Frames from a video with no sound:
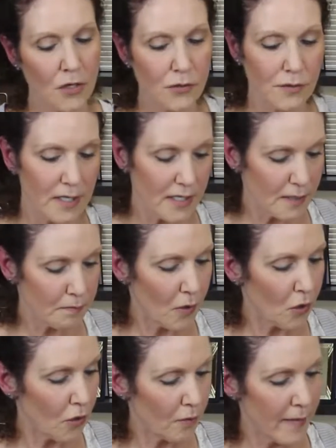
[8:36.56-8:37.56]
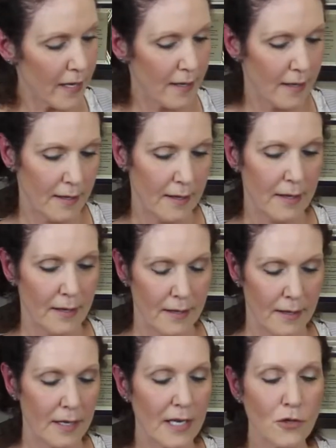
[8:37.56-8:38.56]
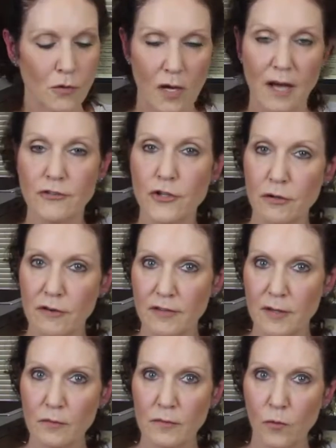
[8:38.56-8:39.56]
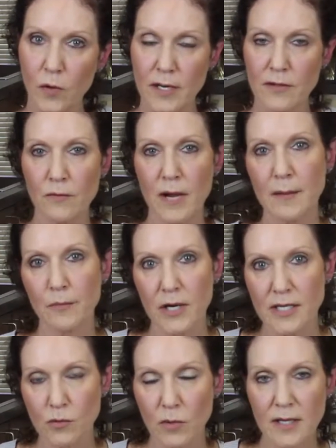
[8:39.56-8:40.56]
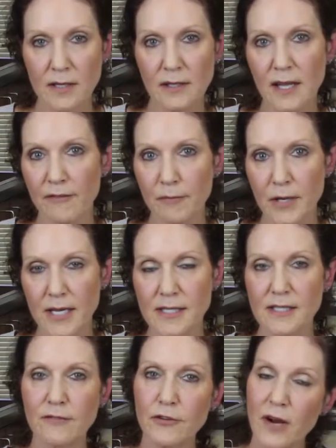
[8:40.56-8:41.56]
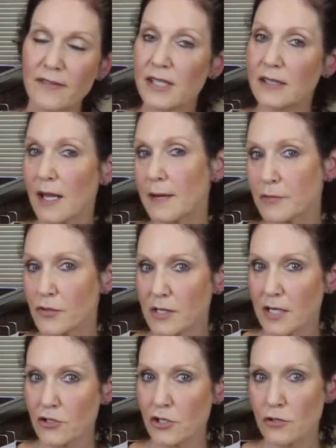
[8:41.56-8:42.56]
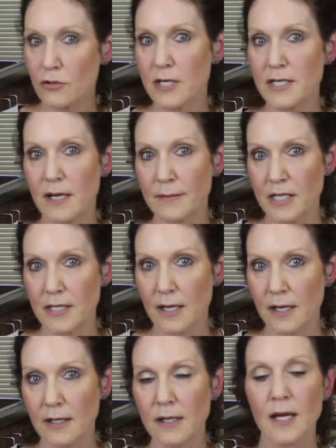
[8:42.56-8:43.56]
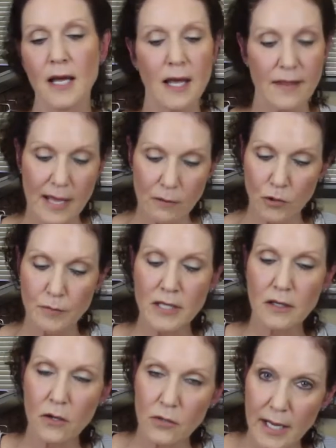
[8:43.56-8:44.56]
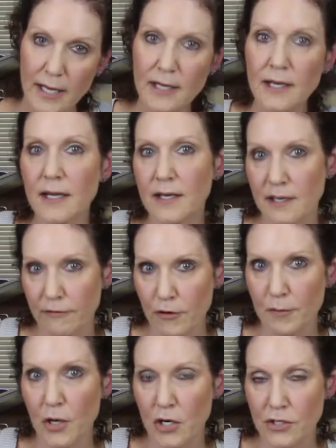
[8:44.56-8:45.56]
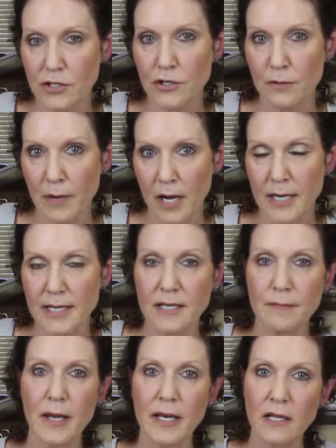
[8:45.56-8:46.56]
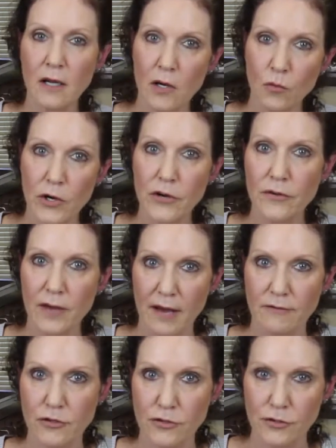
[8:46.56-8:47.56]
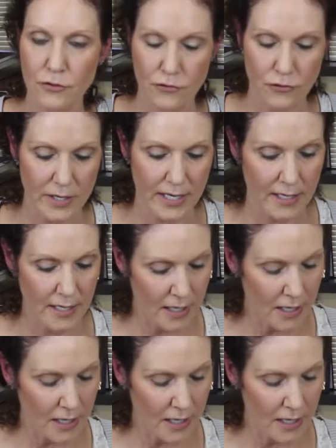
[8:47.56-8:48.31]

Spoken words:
So this bulb, and you will have two of them, one in the right breast, one in the left breast. If you're having liposuction or a tummy tuck, they will be located in different parts of your body depending on where you have your surgery.